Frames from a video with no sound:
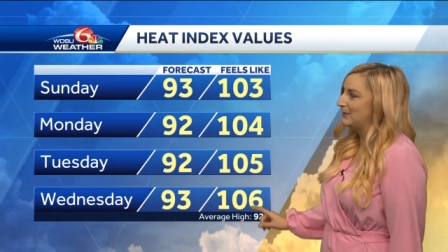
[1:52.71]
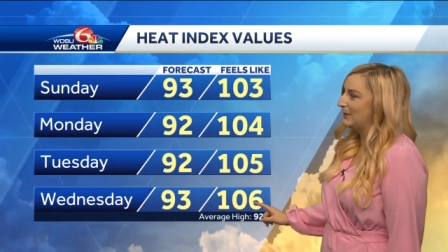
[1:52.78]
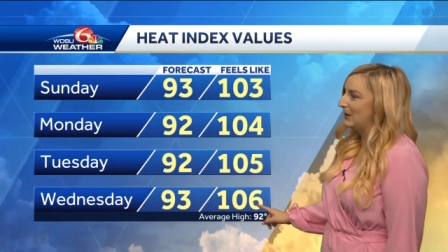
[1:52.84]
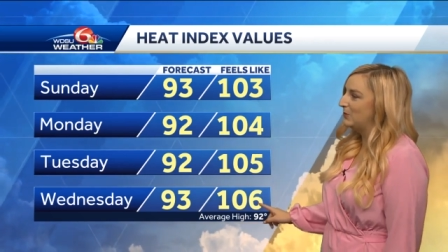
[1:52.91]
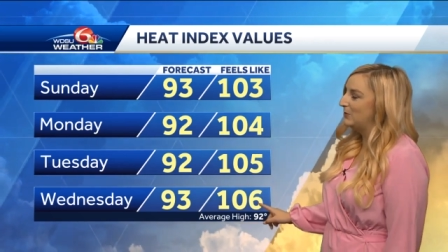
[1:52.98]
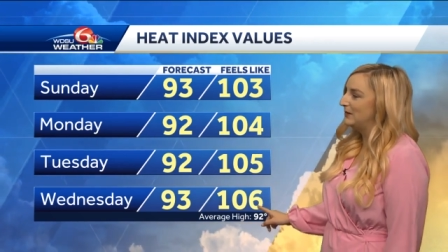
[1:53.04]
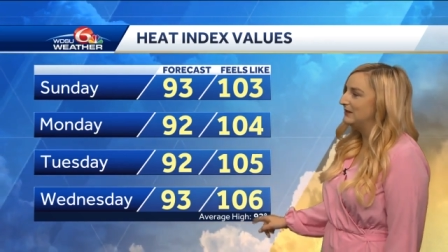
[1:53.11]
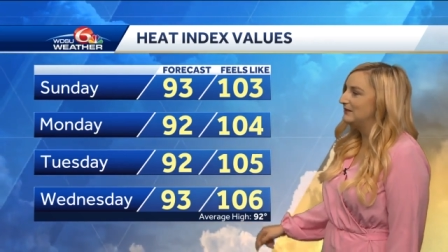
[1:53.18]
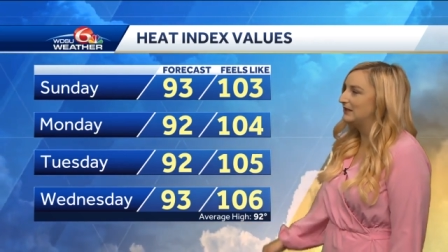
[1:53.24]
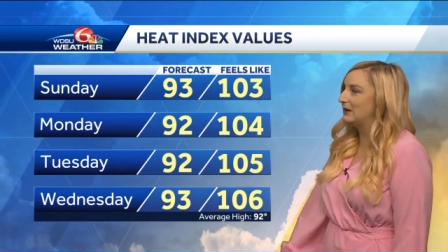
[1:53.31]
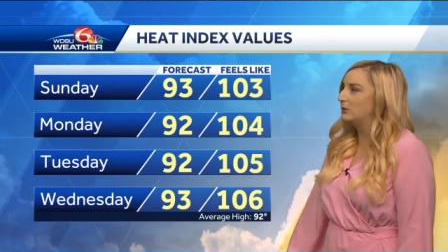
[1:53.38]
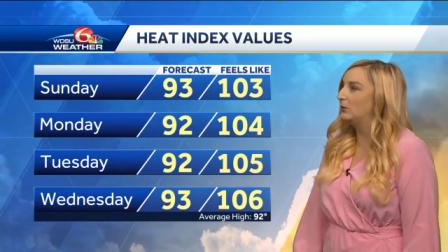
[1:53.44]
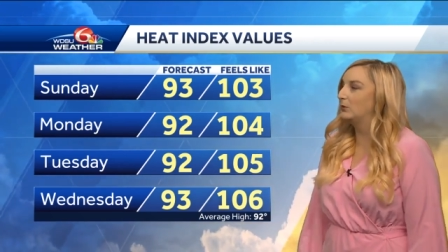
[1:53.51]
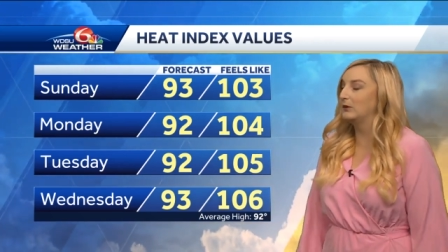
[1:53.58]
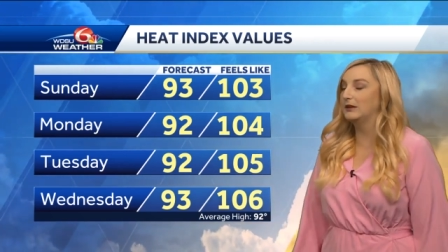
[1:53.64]
By Wednesday,
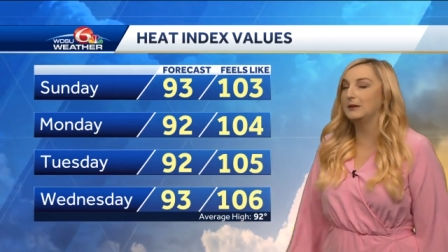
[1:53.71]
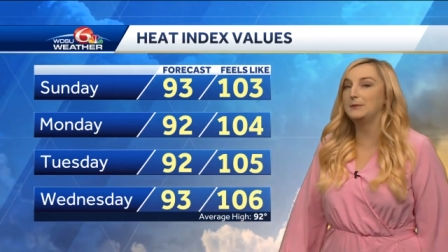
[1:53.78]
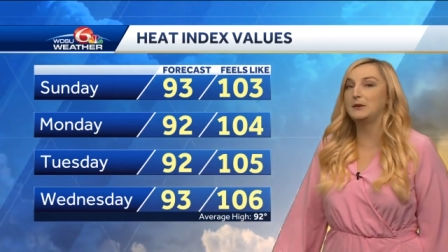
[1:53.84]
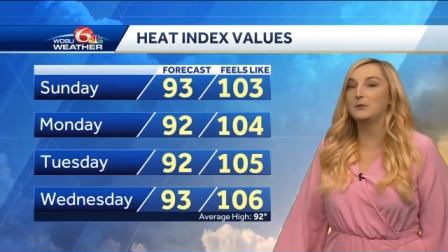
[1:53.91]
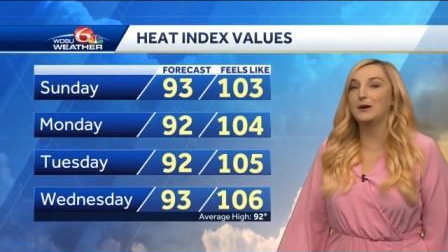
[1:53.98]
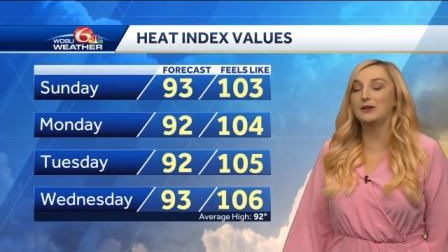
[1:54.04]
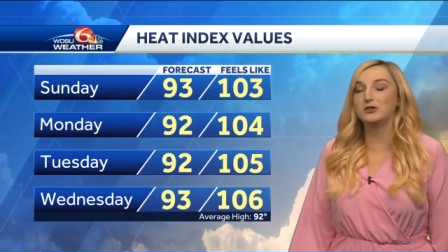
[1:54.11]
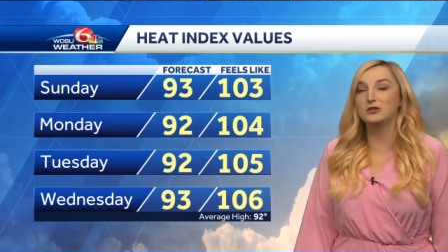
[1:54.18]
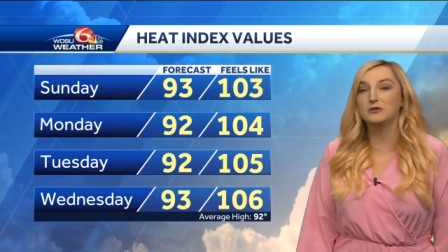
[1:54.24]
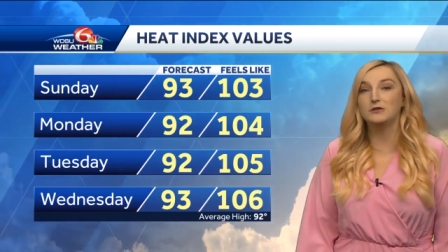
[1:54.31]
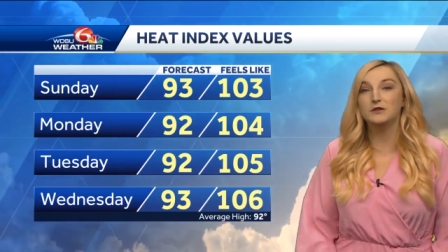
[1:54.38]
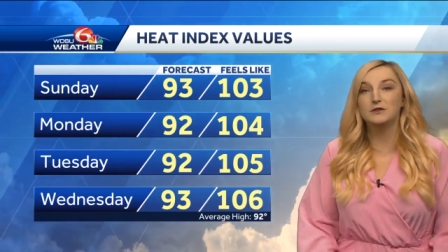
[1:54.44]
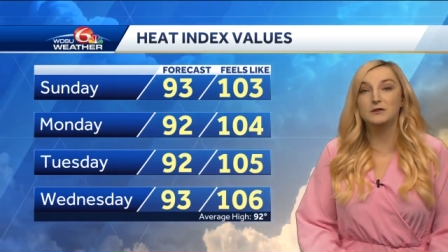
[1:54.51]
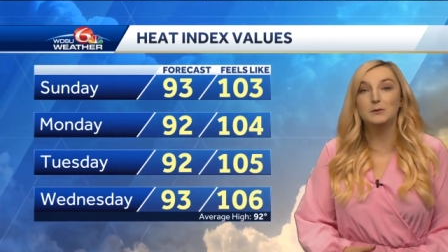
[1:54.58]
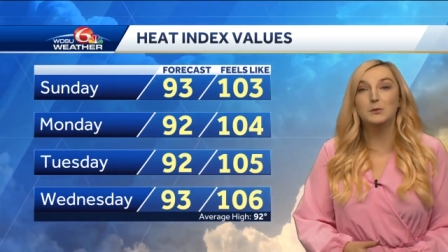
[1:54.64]
we'll really be watching
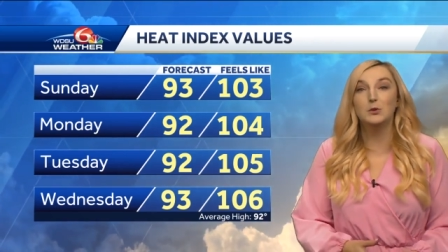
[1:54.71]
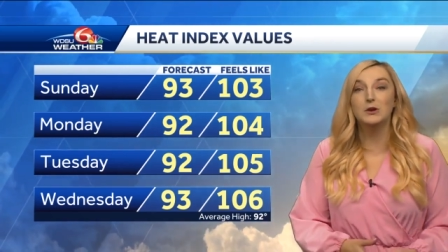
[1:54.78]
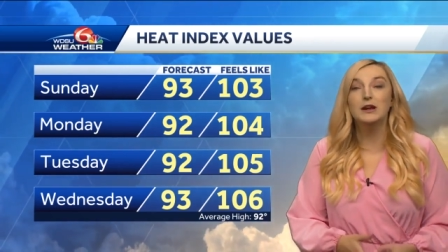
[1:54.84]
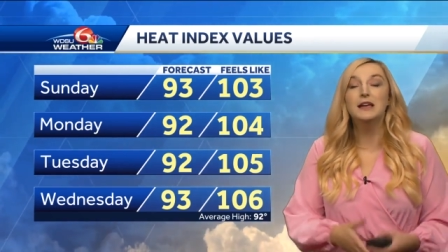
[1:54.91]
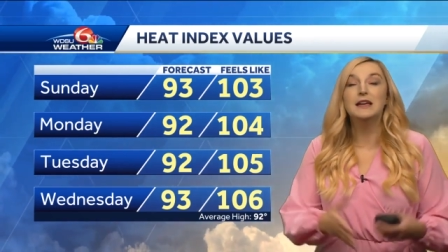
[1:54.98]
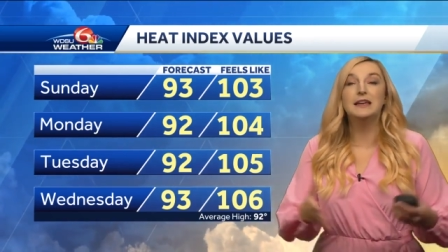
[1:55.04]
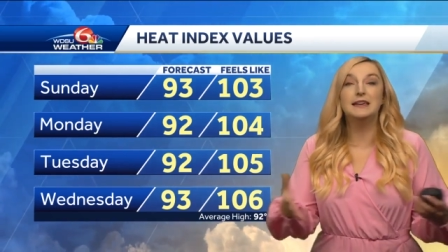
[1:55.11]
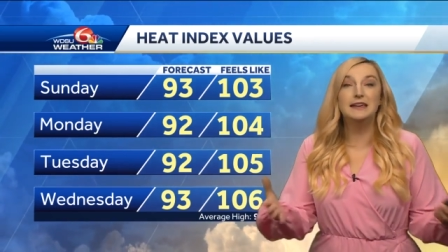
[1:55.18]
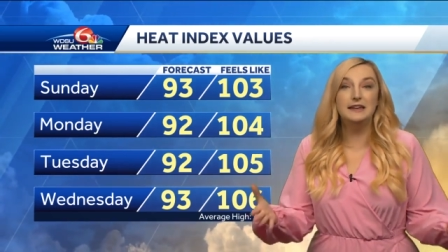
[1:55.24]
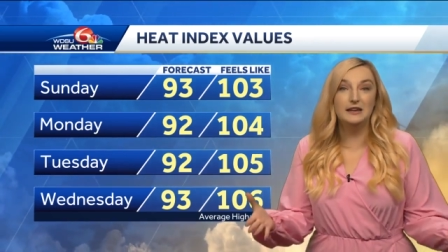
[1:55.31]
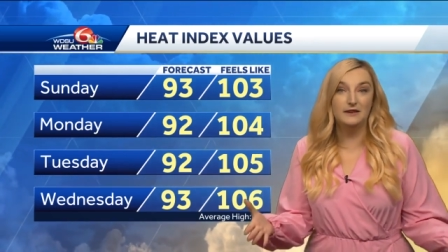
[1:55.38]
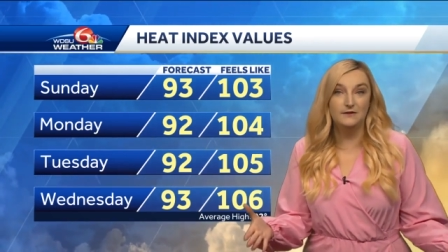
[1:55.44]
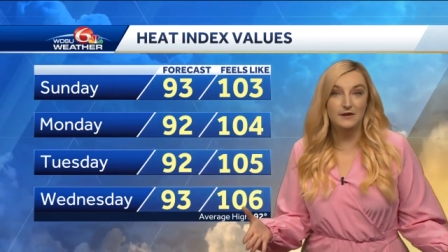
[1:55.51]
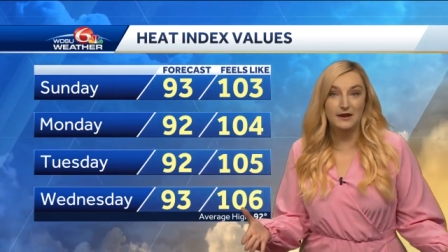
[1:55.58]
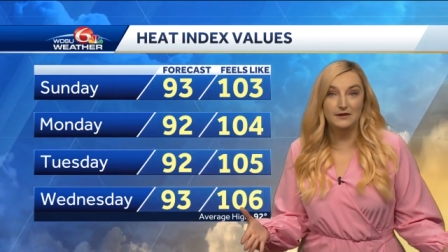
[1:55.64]
for some more heat
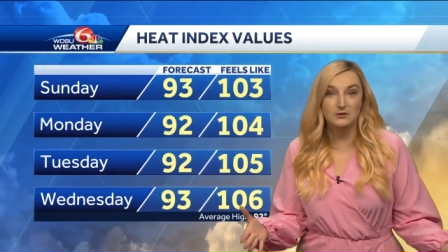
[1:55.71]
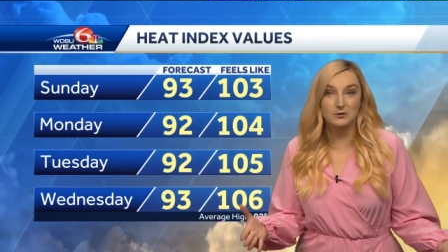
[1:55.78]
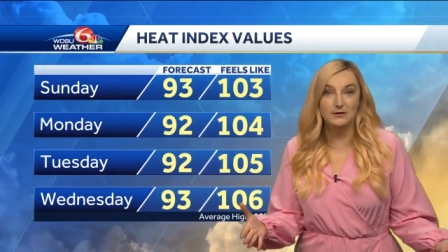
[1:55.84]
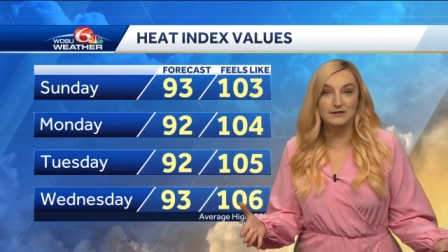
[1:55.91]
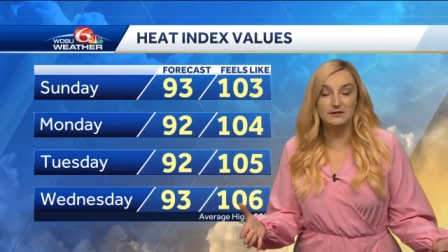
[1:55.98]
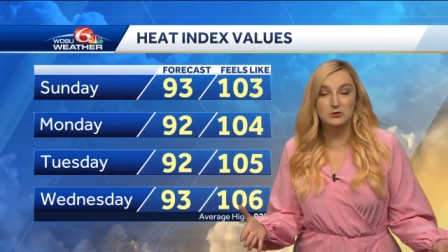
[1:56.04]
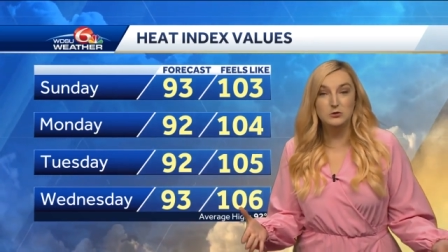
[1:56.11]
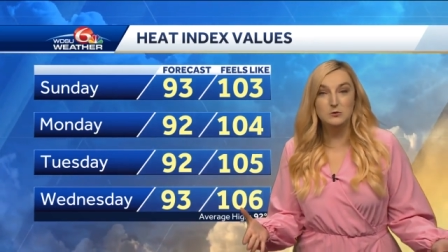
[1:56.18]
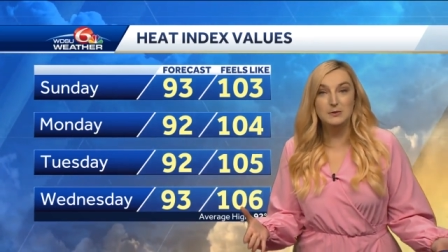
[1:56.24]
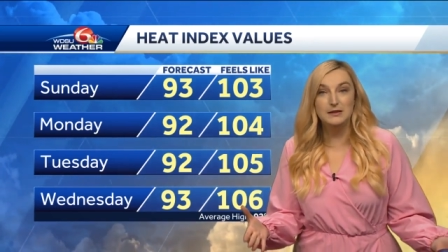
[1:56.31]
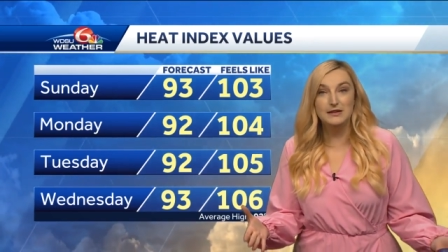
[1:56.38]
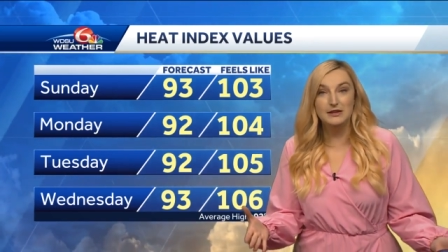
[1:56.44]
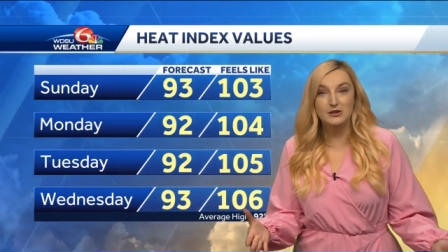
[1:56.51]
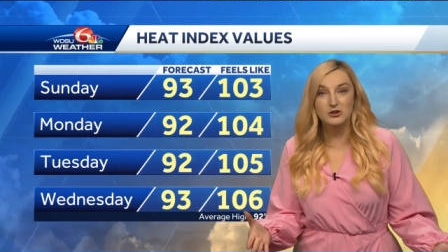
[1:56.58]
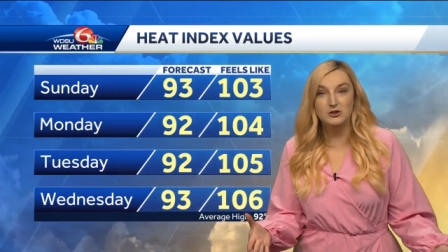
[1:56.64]
advisories to
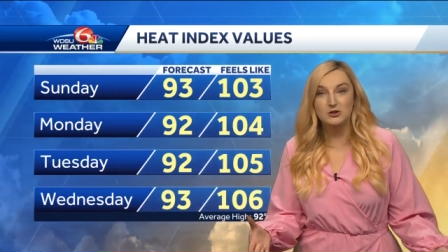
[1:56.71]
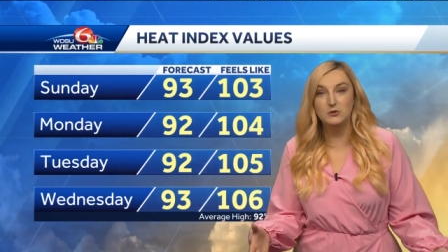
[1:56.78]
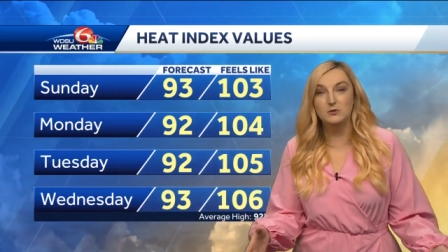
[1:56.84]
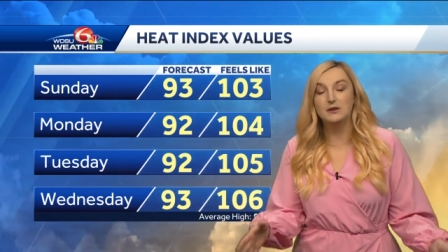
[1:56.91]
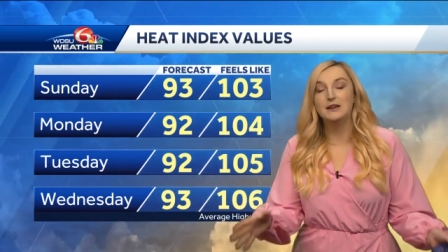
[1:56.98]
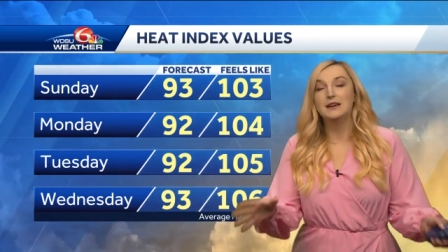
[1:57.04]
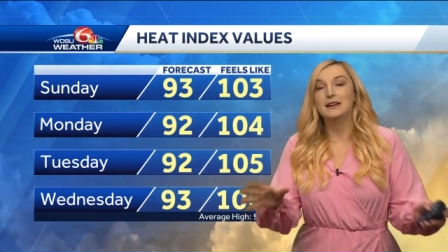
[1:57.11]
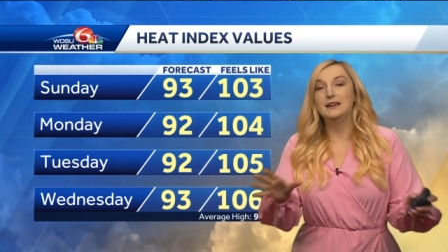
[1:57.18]
be issued.